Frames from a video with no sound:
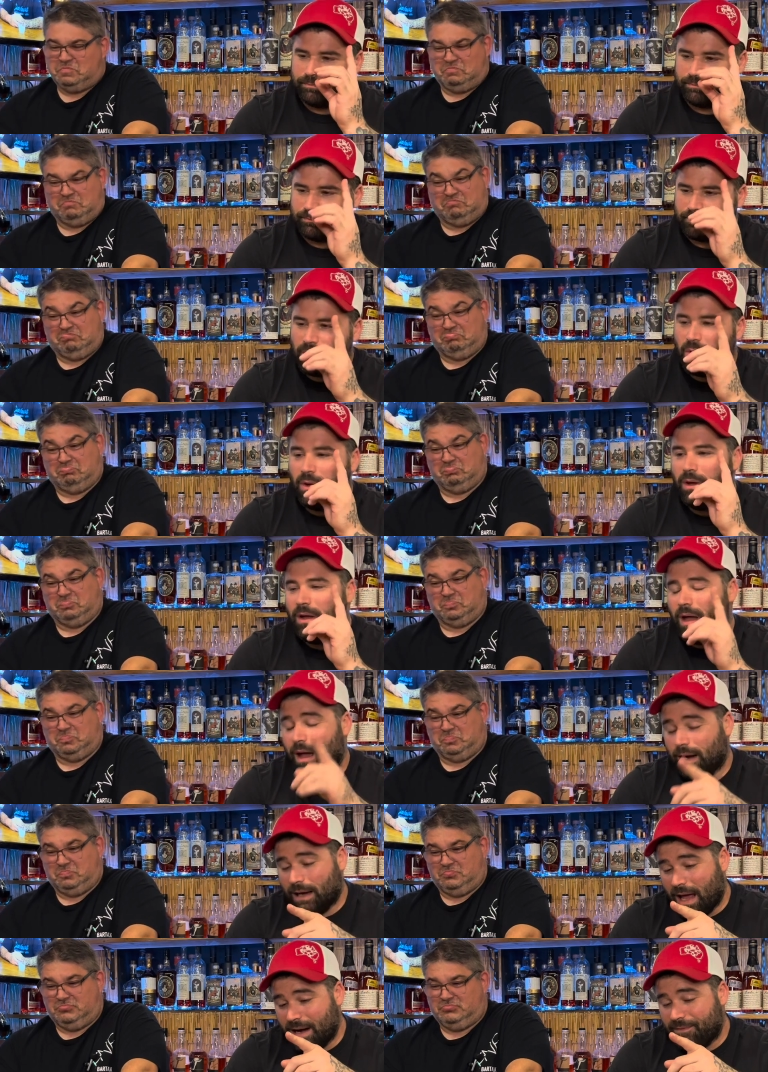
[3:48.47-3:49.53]
Speaker 1: mm.
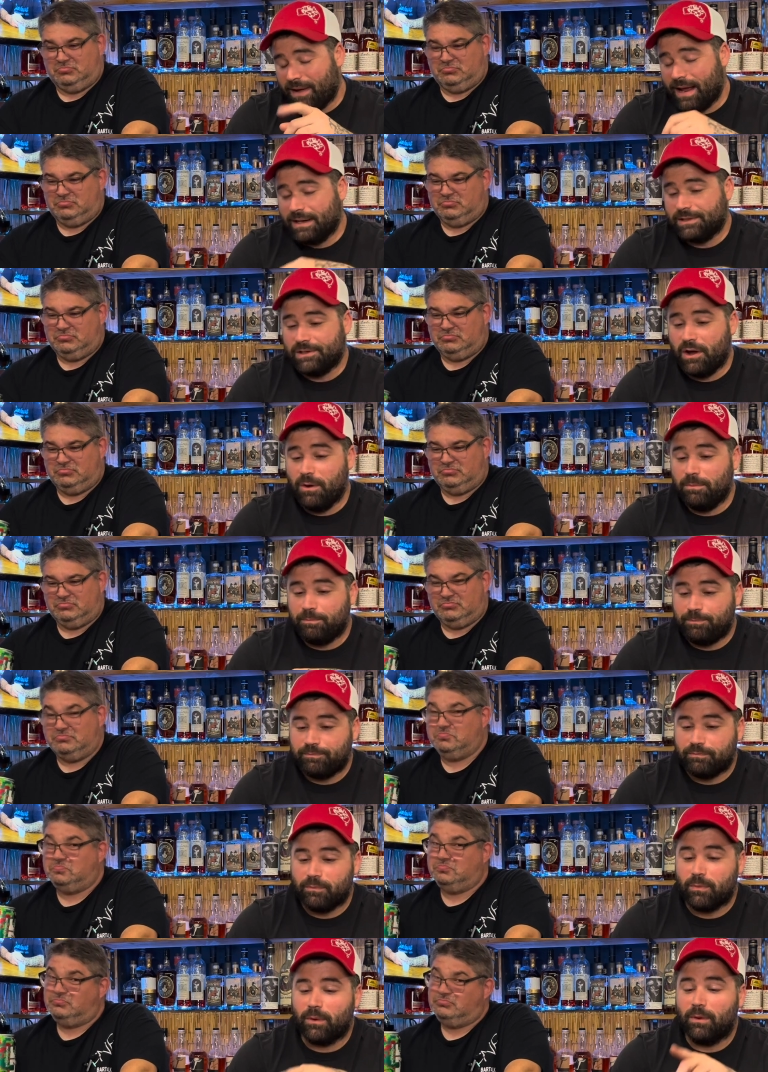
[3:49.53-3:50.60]
a lot of hand soap,
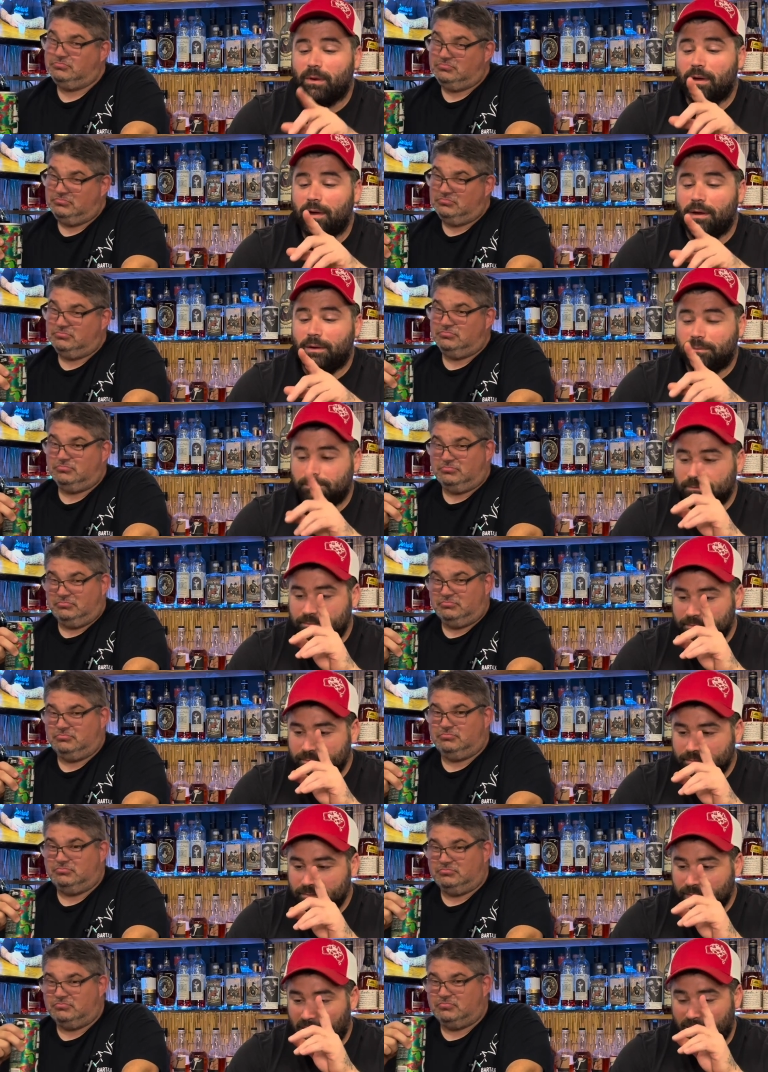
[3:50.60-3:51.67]

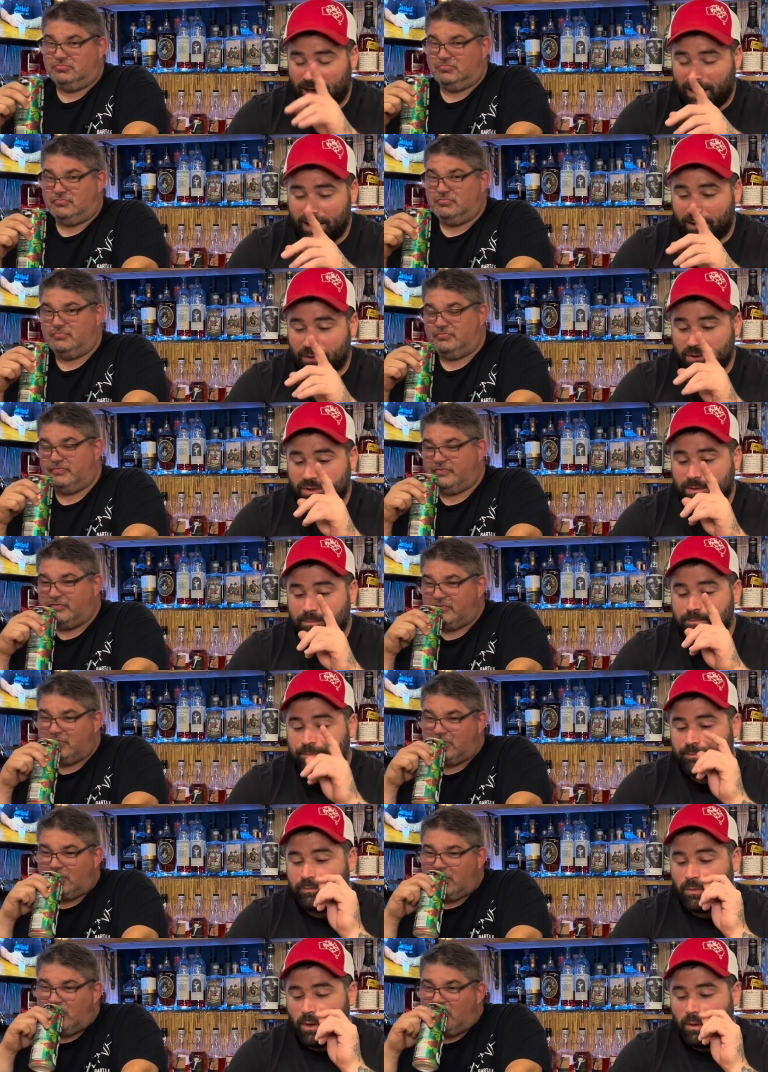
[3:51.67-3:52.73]
and it lingers.
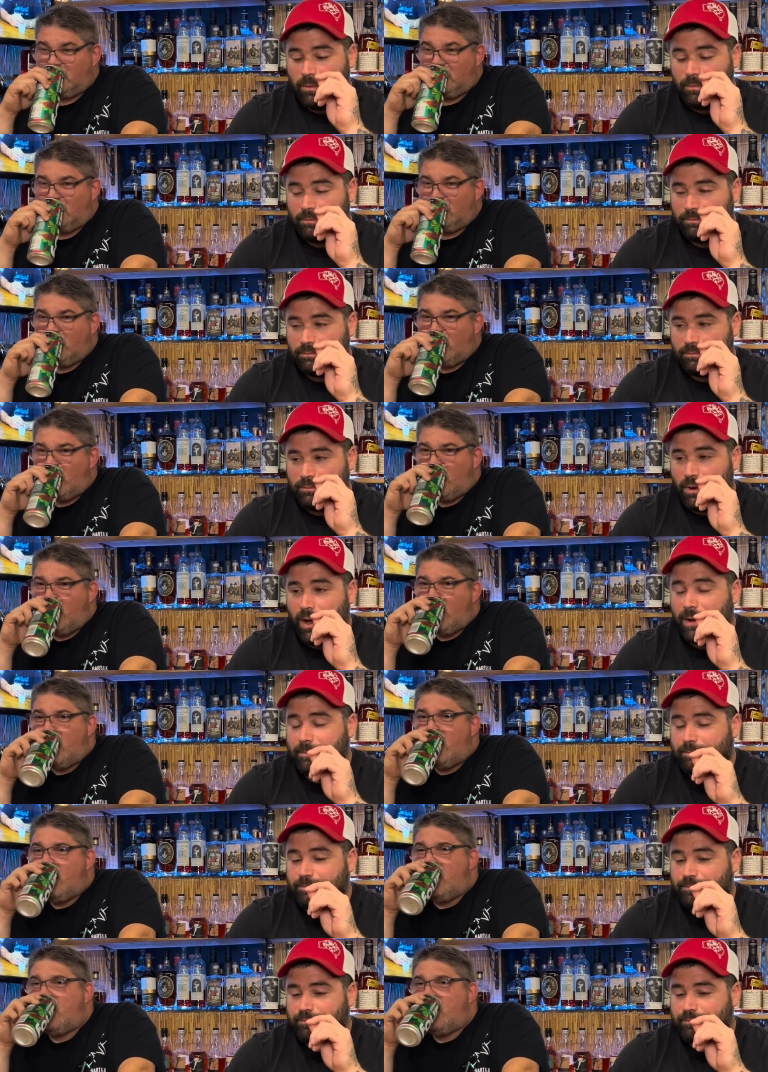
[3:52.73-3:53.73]
But